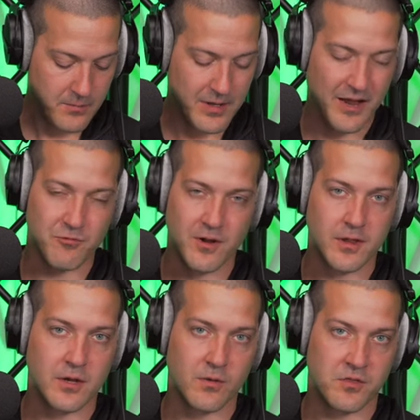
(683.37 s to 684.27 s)
But I
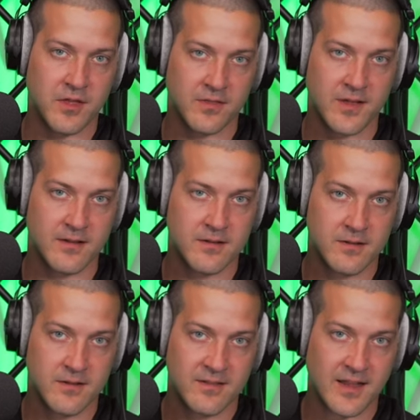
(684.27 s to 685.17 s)
really don't think that
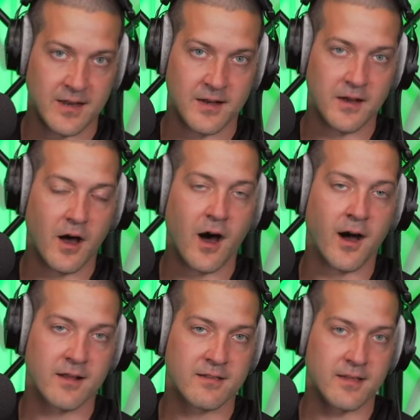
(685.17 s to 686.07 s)
sending an
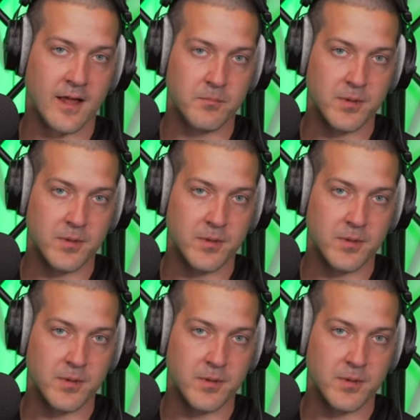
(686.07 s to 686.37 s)
aux send,